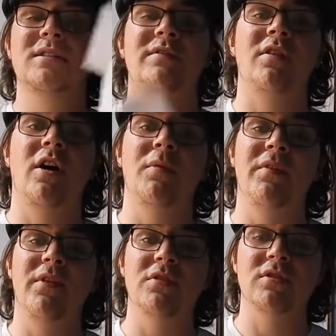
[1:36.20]
if not it'd
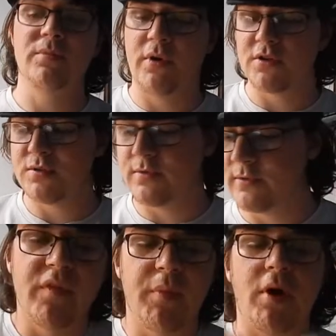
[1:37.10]
be virtually impossible.
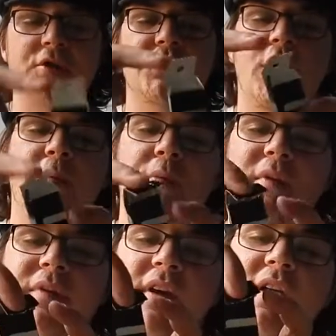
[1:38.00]
The box is open
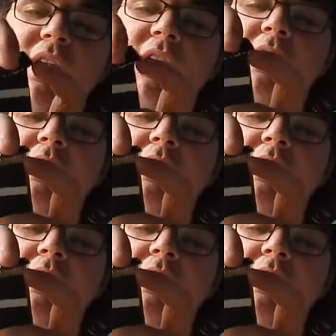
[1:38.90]
with the